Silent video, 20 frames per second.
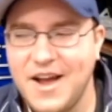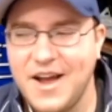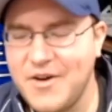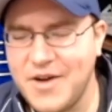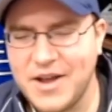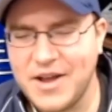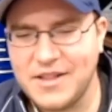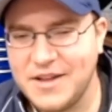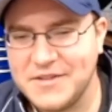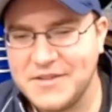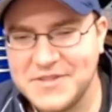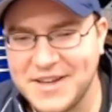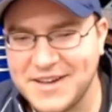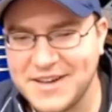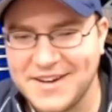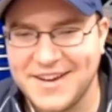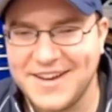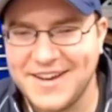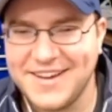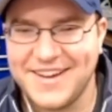Oh, I loved
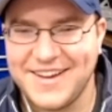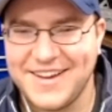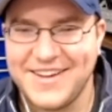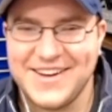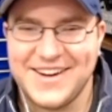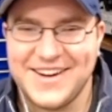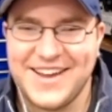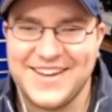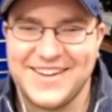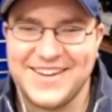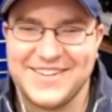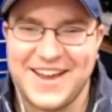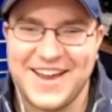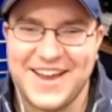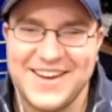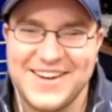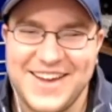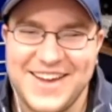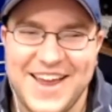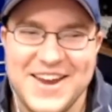it.
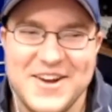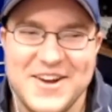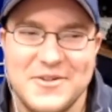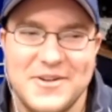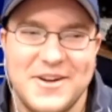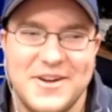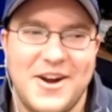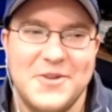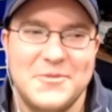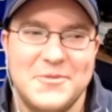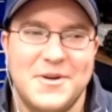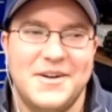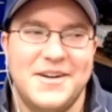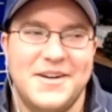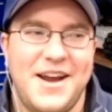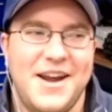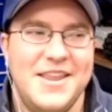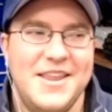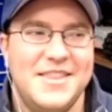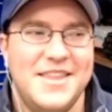I don't
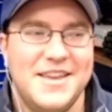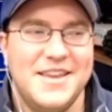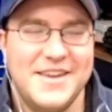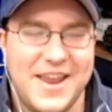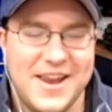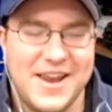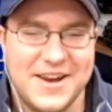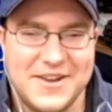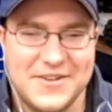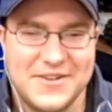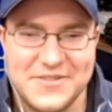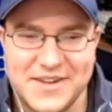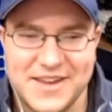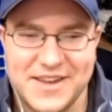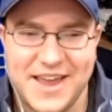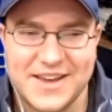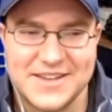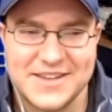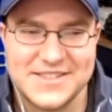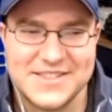harbor anything negative
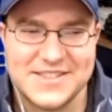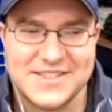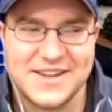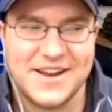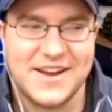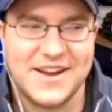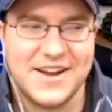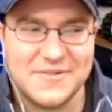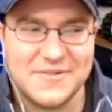against